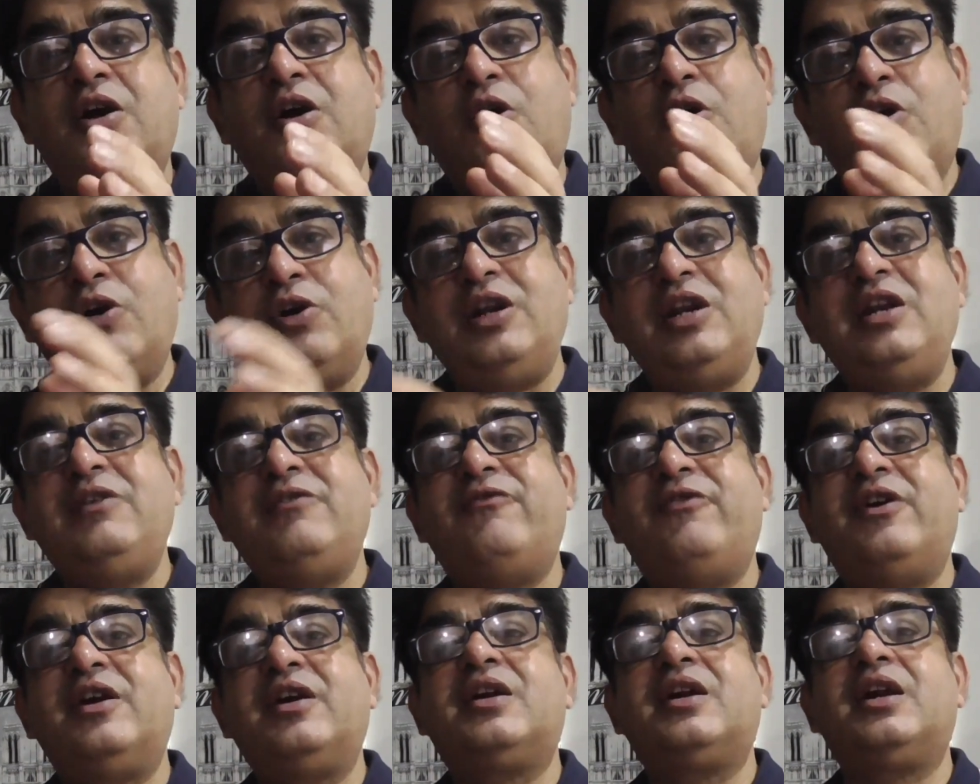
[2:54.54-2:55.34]
only
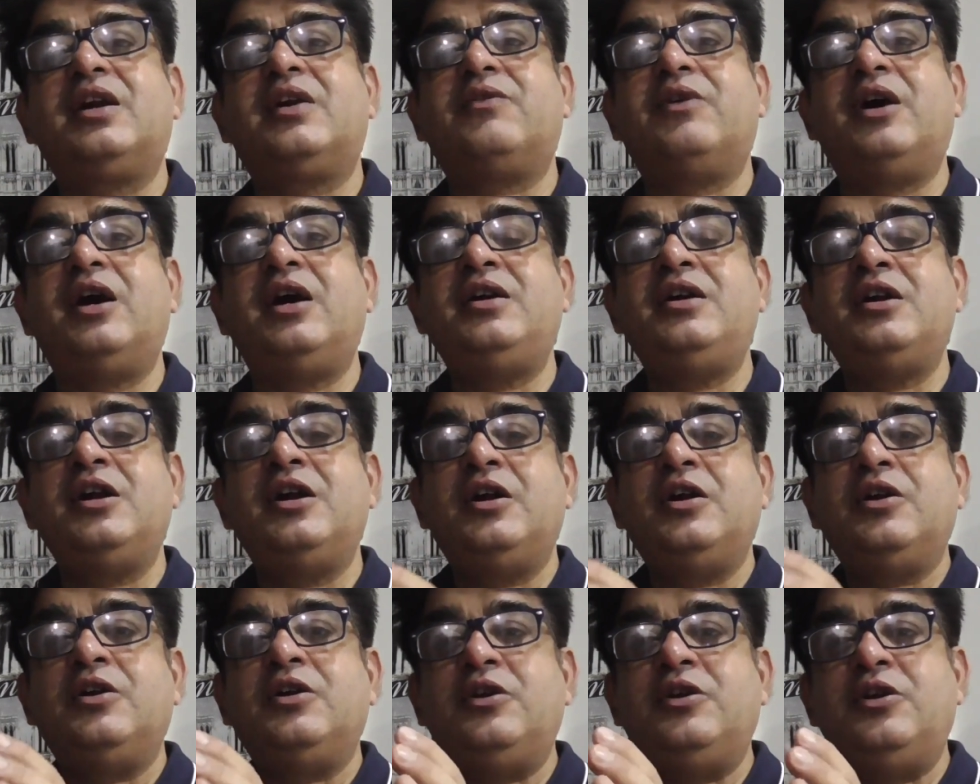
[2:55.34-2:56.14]
work required.
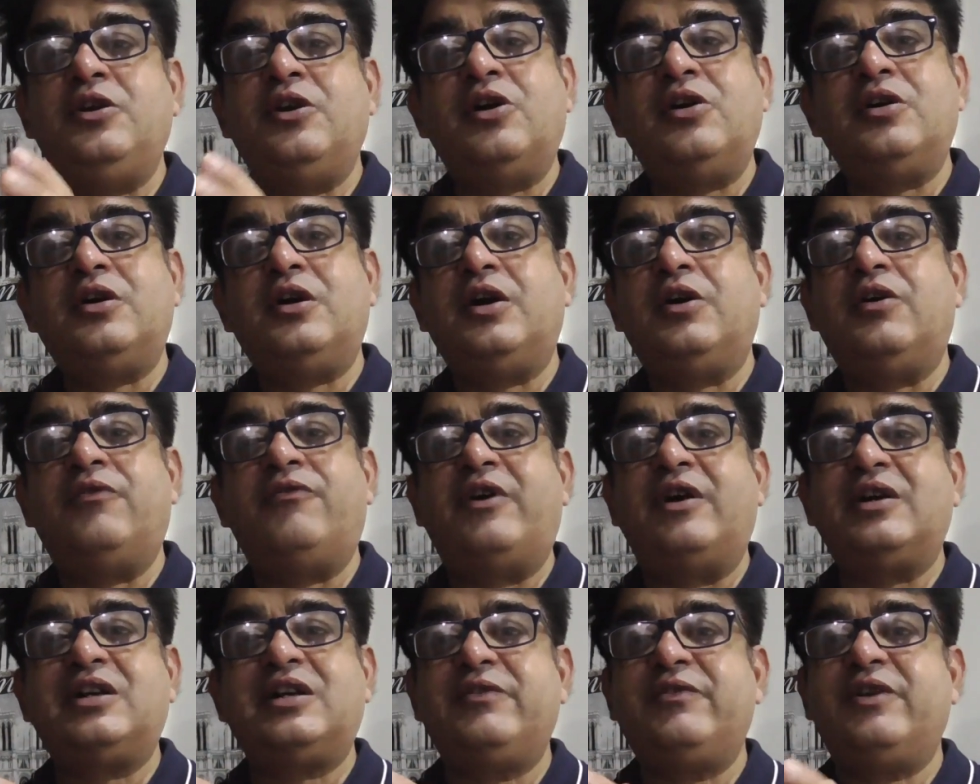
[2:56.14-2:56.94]
Not
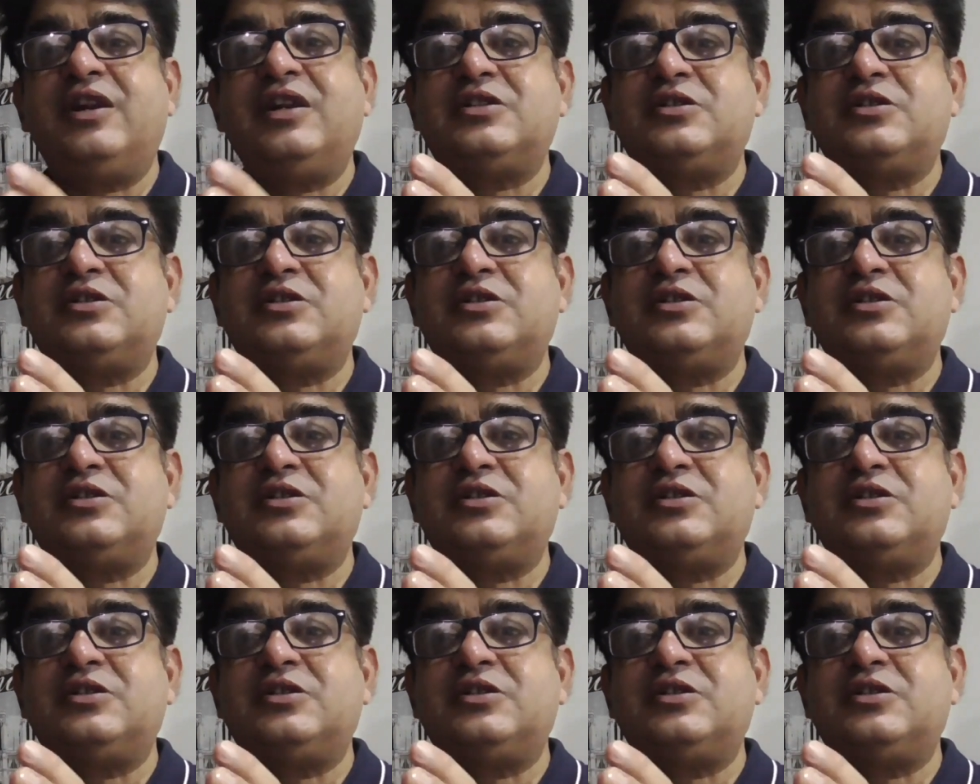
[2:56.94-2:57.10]
whatever